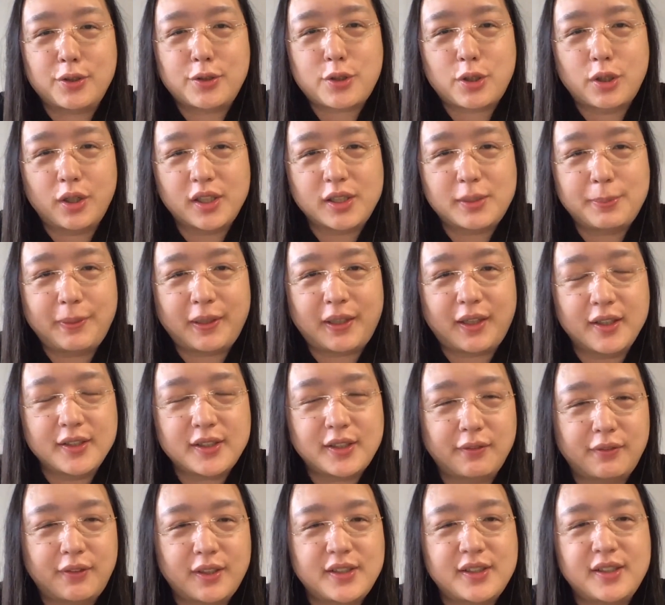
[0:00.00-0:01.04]
trust because
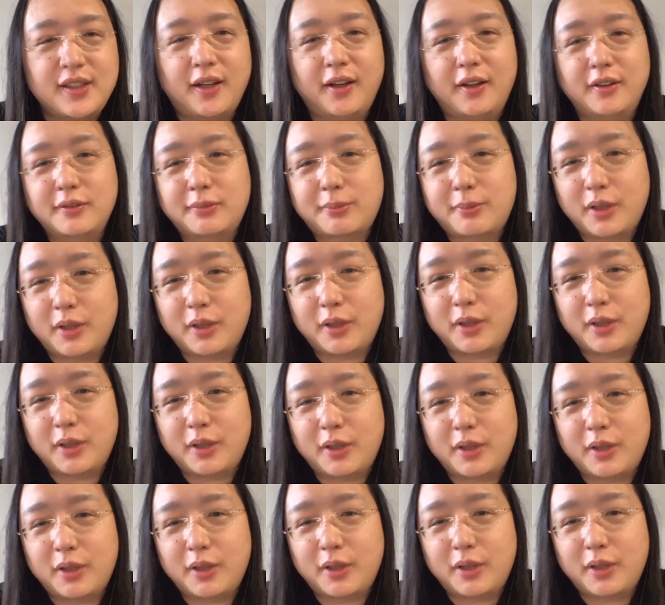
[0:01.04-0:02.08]
of the sound
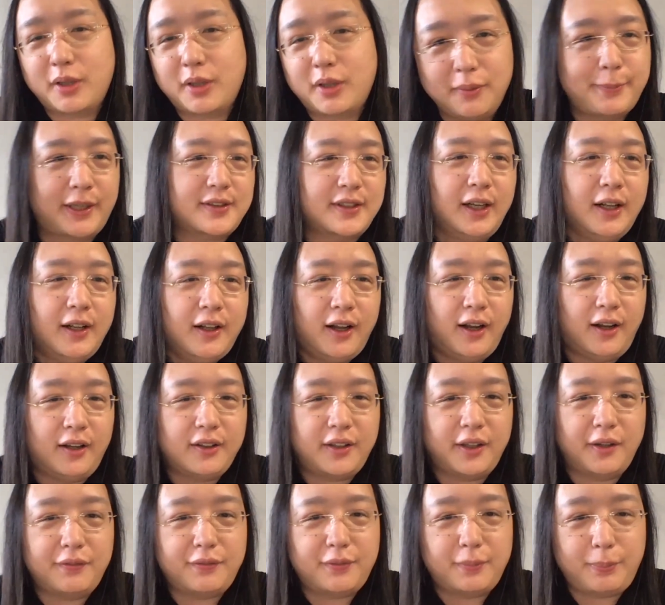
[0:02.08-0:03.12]
problems, because
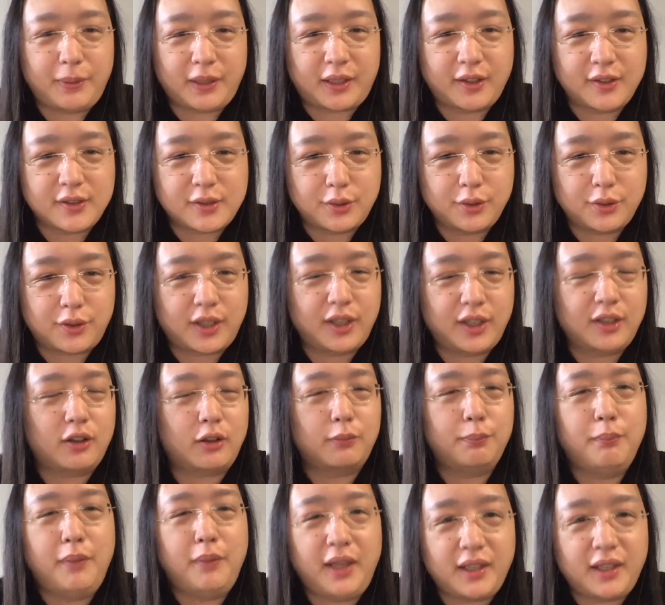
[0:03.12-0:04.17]
you
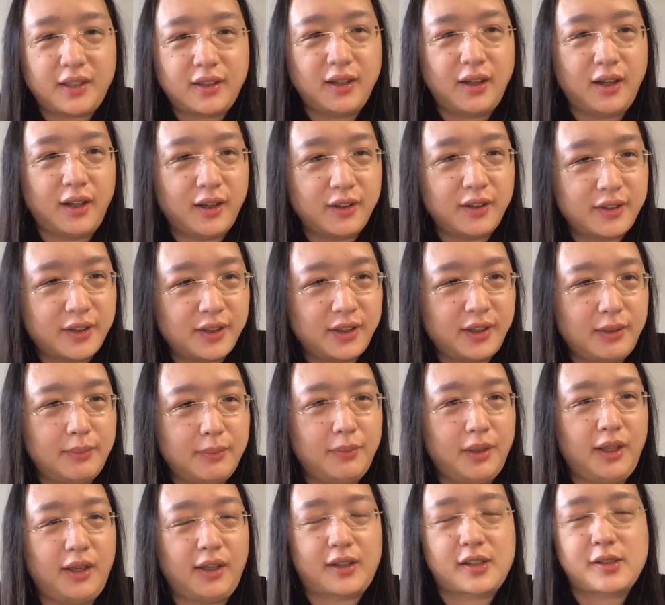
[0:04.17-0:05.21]
cannot make the
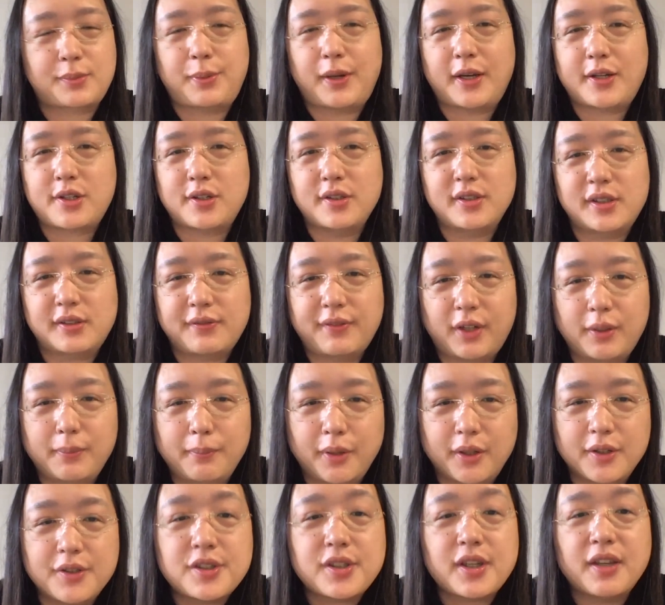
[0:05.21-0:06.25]
expressions very
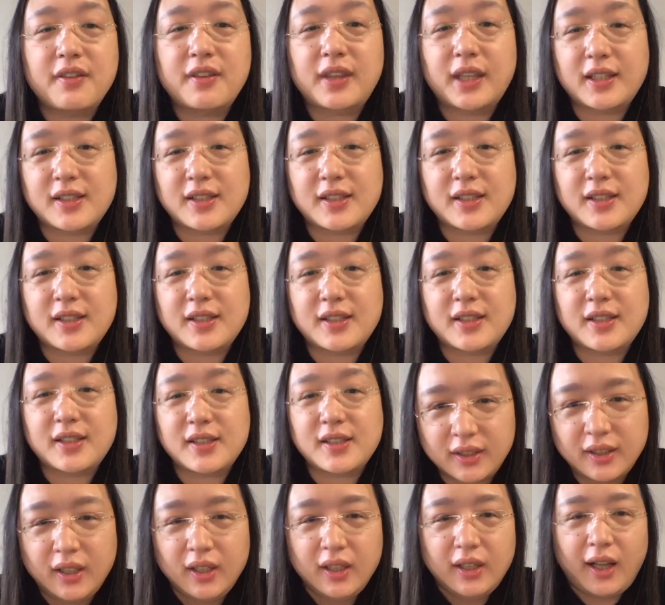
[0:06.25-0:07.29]
much and things like
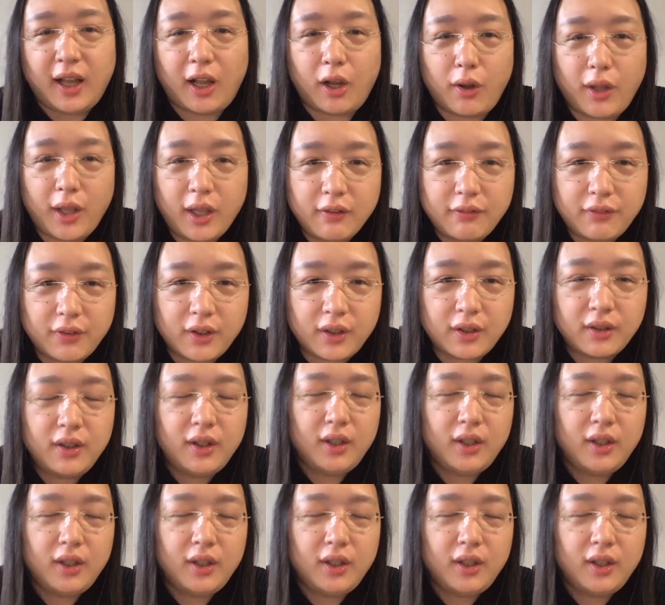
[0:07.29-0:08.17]
that. However,